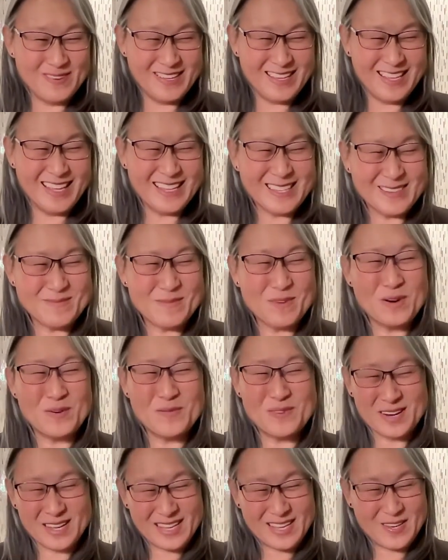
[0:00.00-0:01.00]
It's a more of
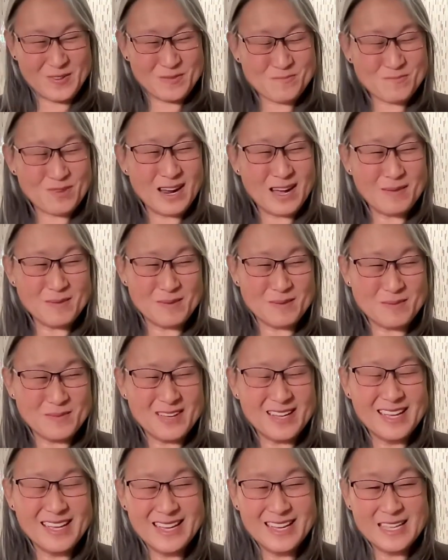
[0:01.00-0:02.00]
an acute problem
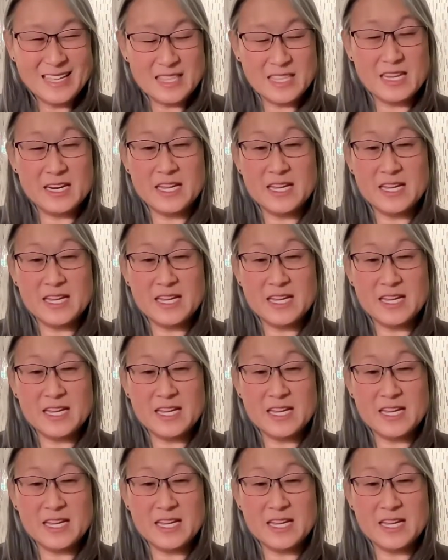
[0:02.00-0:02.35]
than